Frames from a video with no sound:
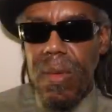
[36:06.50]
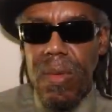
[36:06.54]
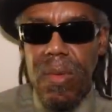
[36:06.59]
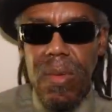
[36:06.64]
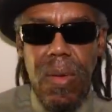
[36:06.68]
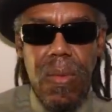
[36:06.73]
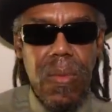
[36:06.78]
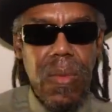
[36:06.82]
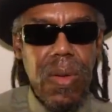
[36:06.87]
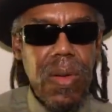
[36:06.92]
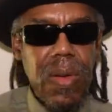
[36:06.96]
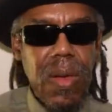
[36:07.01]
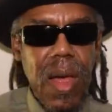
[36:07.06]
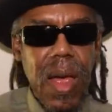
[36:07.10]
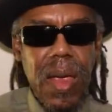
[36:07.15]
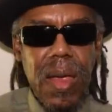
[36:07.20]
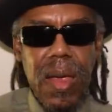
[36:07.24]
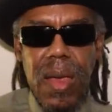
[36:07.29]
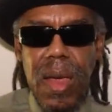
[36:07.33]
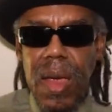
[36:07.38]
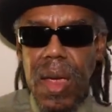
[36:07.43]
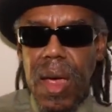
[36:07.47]
So it's
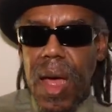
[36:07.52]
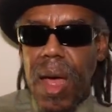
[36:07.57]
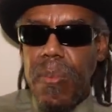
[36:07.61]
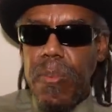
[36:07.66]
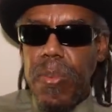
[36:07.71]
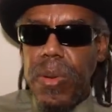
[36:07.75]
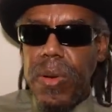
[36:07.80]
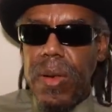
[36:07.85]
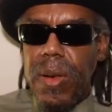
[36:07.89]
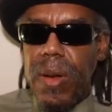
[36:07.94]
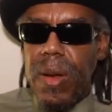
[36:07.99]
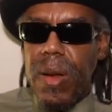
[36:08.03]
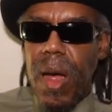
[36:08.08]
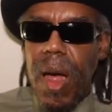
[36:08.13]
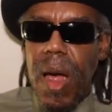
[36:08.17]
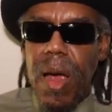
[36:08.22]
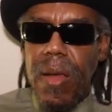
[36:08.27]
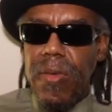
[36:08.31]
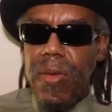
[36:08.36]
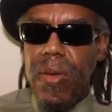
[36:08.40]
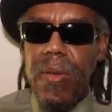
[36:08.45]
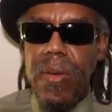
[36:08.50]
like, yeah, I put the
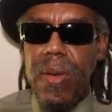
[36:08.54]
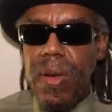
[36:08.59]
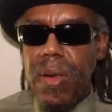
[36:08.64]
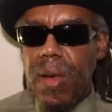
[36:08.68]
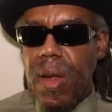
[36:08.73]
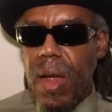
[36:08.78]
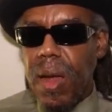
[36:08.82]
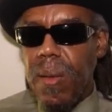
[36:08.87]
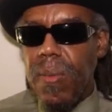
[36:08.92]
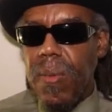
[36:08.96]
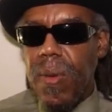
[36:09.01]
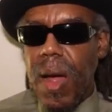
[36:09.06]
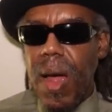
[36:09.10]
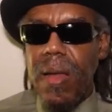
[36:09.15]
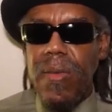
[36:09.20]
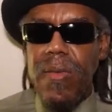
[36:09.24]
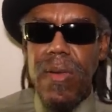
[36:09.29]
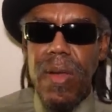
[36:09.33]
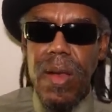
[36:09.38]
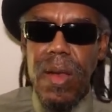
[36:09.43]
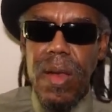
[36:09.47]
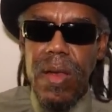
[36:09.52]
cards on the table. I
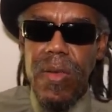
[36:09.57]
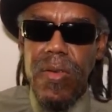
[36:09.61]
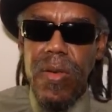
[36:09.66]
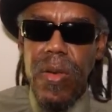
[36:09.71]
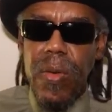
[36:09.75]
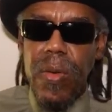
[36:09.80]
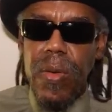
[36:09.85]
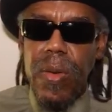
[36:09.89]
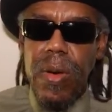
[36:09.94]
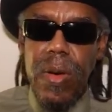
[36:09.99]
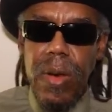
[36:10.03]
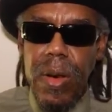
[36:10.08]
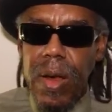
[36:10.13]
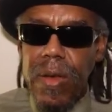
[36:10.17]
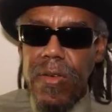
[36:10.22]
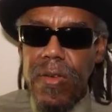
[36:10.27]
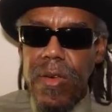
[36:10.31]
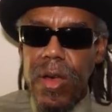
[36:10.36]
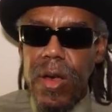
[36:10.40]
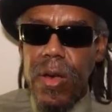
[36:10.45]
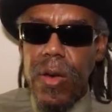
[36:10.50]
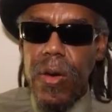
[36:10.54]
said, let's no,
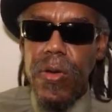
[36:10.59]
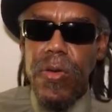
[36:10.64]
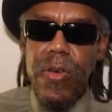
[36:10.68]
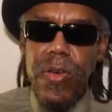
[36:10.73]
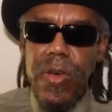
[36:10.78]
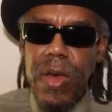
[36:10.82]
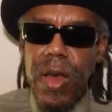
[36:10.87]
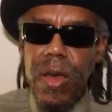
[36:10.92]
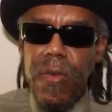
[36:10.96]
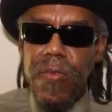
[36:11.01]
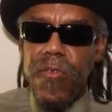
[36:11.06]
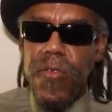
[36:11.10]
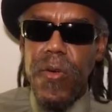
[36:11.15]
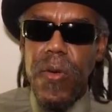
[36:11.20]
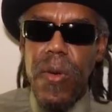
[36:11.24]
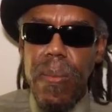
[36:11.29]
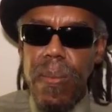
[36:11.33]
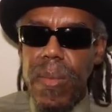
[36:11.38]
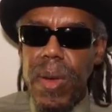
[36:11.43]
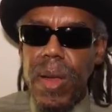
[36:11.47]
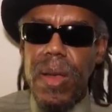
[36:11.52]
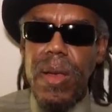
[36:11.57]
let's negotiate
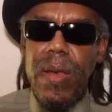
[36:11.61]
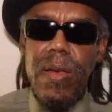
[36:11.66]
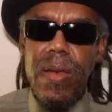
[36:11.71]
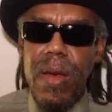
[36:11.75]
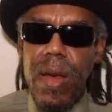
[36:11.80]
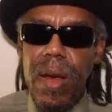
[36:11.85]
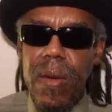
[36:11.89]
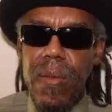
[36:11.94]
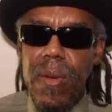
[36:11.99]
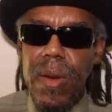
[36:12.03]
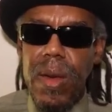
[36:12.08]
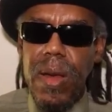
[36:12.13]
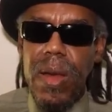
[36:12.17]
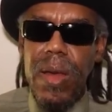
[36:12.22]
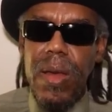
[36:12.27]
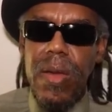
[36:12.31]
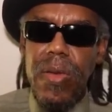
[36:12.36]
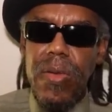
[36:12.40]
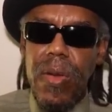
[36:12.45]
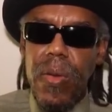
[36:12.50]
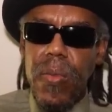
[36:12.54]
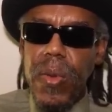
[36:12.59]
for a military
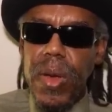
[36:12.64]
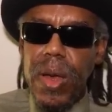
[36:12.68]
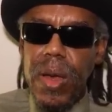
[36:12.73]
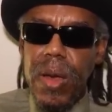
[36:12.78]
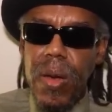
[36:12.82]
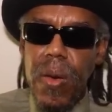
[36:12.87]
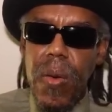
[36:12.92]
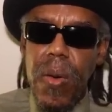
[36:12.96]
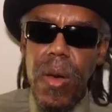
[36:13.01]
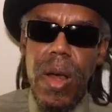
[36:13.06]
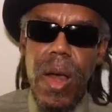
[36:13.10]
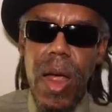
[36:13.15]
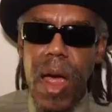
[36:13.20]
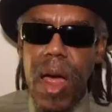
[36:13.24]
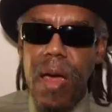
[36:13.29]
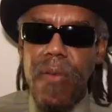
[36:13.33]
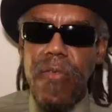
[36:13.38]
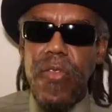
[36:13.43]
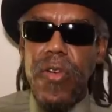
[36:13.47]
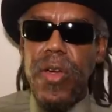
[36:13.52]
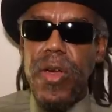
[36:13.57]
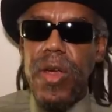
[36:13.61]
so we can go into
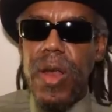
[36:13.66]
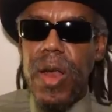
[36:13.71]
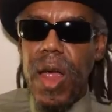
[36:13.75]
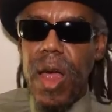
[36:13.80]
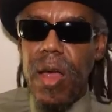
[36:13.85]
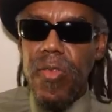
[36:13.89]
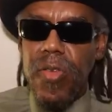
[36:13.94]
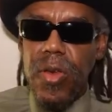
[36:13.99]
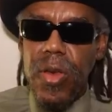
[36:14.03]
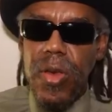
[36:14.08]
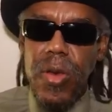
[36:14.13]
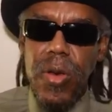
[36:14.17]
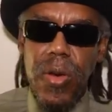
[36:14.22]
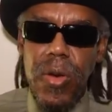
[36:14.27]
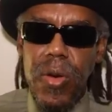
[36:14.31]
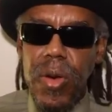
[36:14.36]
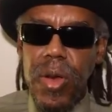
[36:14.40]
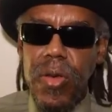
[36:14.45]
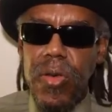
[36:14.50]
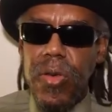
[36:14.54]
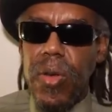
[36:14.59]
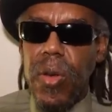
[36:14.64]
Africa and have
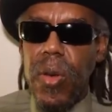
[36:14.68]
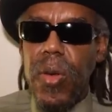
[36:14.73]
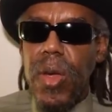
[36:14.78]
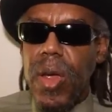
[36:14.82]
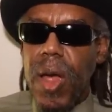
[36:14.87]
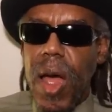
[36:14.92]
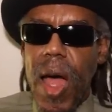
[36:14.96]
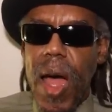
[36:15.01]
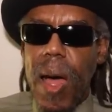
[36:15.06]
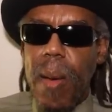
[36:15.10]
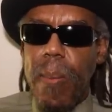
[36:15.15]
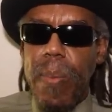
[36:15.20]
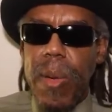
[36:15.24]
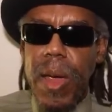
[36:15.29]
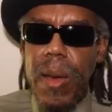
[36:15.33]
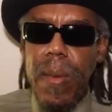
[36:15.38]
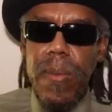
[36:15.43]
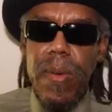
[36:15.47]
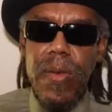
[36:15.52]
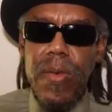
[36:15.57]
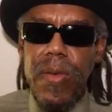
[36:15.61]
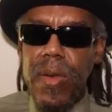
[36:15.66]
security so our
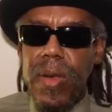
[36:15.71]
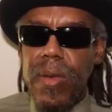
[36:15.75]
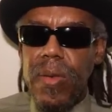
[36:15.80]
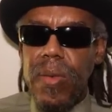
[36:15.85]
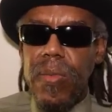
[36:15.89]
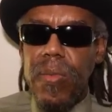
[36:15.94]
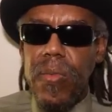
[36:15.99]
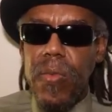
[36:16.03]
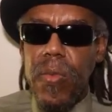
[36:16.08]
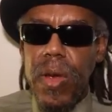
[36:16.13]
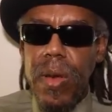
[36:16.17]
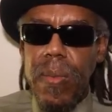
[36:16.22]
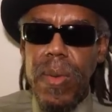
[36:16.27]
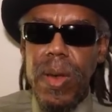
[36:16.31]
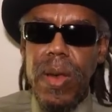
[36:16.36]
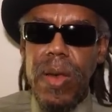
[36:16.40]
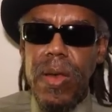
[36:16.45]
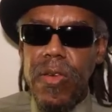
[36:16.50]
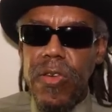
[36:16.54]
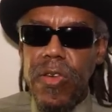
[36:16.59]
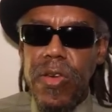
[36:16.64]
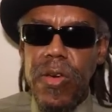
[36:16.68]
babies and
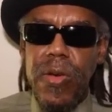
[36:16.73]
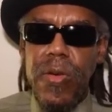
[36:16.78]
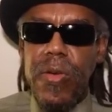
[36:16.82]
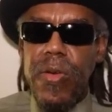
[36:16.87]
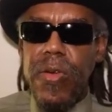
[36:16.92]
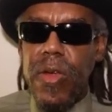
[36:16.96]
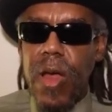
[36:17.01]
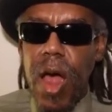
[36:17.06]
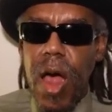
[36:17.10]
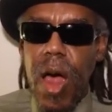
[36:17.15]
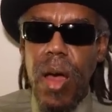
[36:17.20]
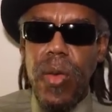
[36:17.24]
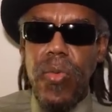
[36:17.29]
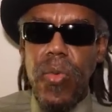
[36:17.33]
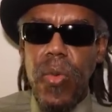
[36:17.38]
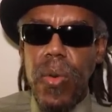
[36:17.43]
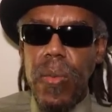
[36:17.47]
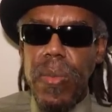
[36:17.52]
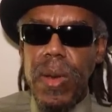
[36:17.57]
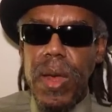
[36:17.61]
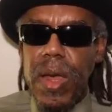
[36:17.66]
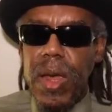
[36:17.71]
women and children's arms
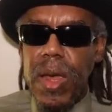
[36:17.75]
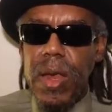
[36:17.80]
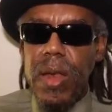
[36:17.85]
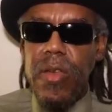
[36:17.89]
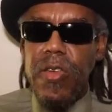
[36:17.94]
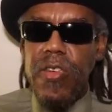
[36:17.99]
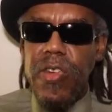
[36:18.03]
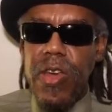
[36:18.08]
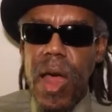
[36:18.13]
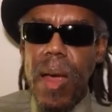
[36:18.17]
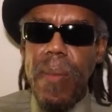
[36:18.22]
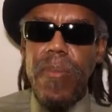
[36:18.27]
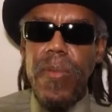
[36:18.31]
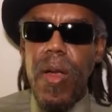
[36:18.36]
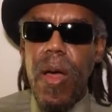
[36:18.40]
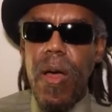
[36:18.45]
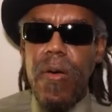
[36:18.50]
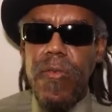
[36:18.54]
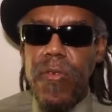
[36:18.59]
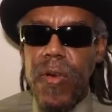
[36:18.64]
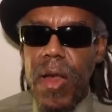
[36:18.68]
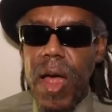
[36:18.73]
won't be getting chopped
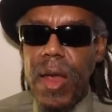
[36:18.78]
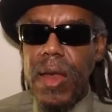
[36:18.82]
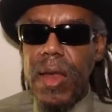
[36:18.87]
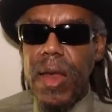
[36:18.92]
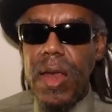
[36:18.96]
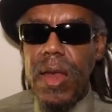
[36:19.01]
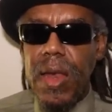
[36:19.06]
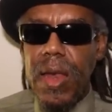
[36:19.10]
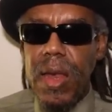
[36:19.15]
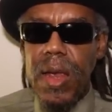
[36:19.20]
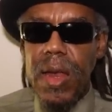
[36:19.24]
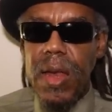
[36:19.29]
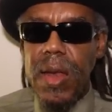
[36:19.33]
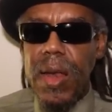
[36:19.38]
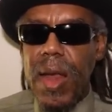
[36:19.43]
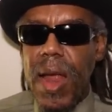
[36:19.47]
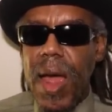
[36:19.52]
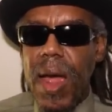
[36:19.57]
off like they did in